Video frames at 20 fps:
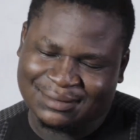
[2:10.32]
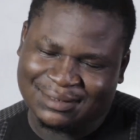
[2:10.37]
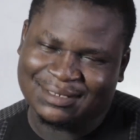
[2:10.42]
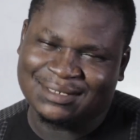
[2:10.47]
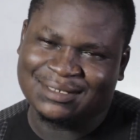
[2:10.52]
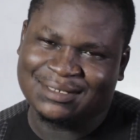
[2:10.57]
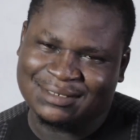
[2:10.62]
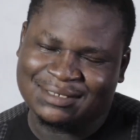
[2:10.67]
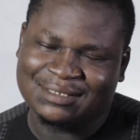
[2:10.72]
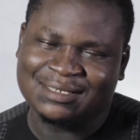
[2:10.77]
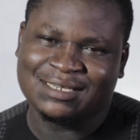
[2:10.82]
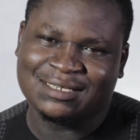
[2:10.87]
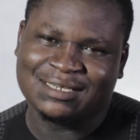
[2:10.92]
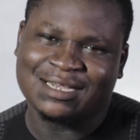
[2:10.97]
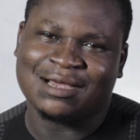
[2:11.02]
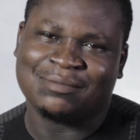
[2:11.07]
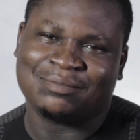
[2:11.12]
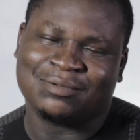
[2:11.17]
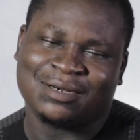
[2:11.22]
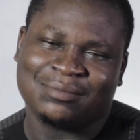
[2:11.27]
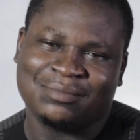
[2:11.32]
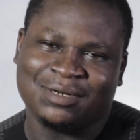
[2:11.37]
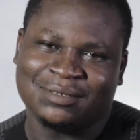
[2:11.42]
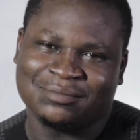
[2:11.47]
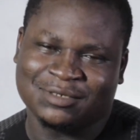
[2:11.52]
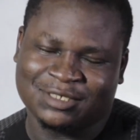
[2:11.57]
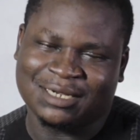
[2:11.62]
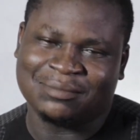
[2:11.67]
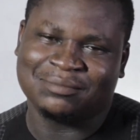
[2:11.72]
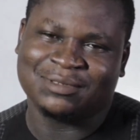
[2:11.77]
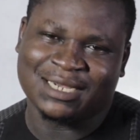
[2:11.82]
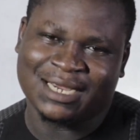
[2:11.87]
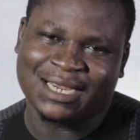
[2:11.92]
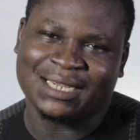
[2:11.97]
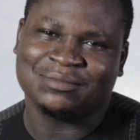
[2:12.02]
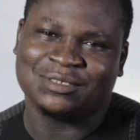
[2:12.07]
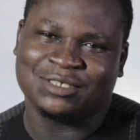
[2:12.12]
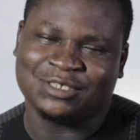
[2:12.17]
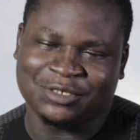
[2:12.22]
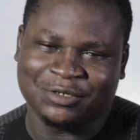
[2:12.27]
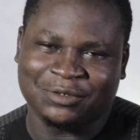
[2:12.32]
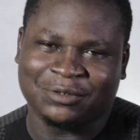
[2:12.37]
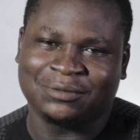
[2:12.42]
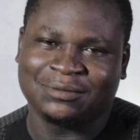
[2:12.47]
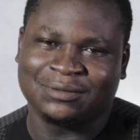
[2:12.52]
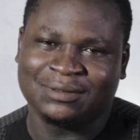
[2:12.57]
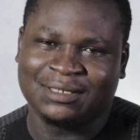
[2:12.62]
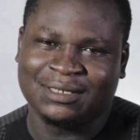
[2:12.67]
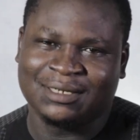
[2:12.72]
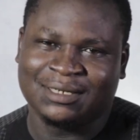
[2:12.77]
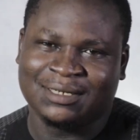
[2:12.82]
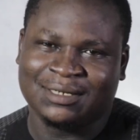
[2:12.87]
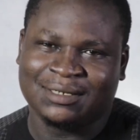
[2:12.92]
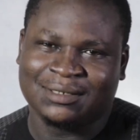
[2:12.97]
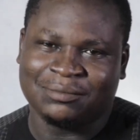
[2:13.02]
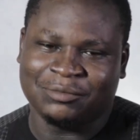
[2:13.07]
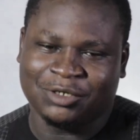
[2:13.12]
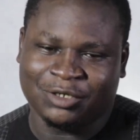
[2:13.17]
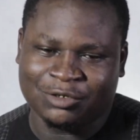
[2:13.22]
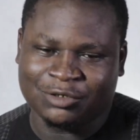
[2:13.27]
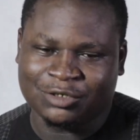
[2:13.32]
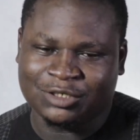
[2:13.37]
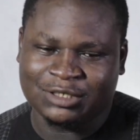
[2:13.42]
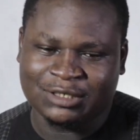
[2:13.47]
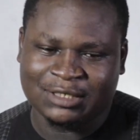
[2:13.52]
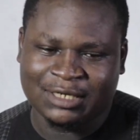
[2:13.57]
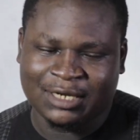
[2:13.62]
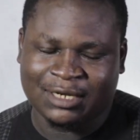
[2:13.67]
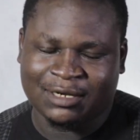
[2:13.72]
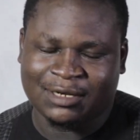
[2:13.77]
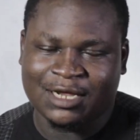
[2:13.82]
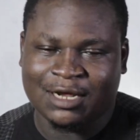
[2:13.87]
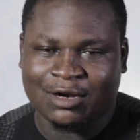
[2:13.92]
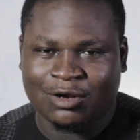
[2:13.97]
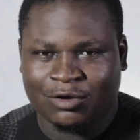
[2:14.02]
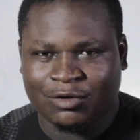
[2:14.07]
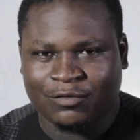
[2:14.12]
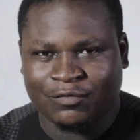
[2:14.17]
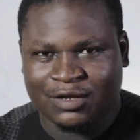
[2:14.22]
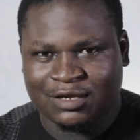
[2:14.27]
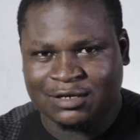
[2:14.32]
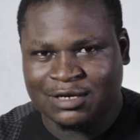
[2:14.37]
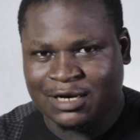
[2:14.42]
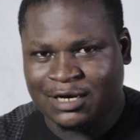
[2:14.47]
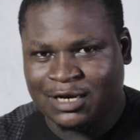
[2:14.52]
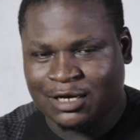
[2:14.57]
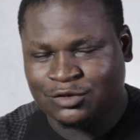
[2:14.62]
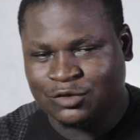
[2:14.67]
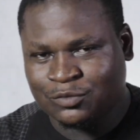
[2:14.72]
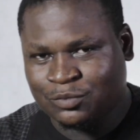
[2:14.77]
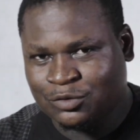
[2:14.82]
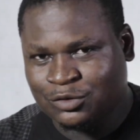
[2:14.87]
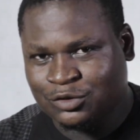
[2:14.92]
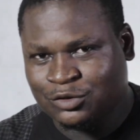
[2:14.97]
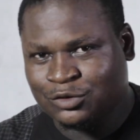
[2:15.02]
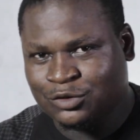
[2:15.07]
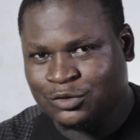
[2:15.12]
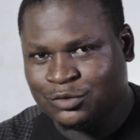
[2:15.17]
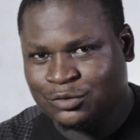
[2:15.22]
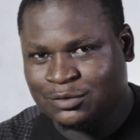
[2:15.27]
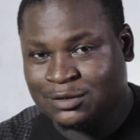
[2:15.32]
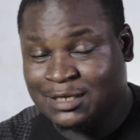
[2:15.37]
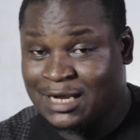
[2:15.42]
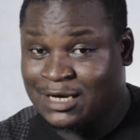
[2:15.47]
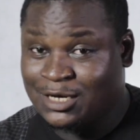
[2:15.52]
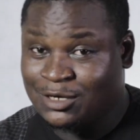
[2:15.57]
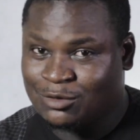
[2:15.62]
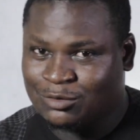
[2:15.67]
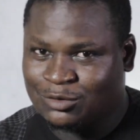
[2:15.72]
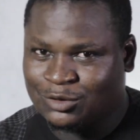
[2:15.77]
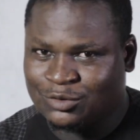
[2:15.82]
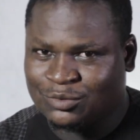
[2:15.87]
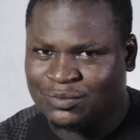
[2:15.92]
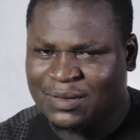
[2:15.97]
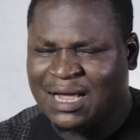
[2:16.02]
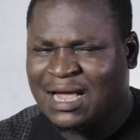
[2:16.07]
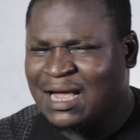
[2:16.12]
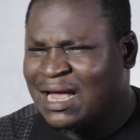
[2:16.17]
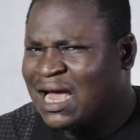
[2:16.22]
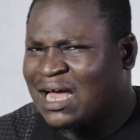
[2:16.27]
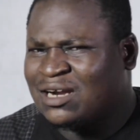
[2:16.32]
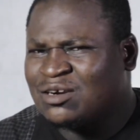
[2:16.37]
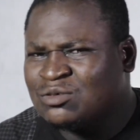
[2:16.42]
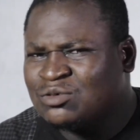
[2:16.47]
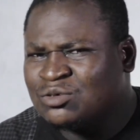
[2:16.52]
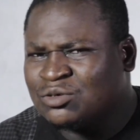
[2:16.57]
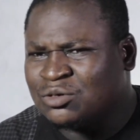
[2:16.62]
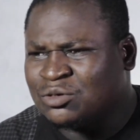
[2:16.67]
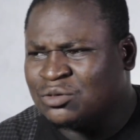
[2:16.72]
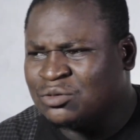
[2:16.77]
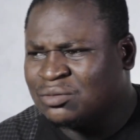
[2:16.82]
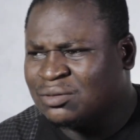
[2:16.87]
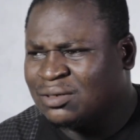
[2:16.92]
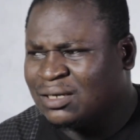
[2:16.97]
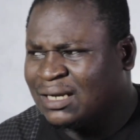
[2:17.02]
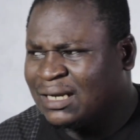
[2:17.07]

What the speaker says: it's a problem sometimes, you know, because there are a lot of things that they are supposed to do that they don't do. I don't know.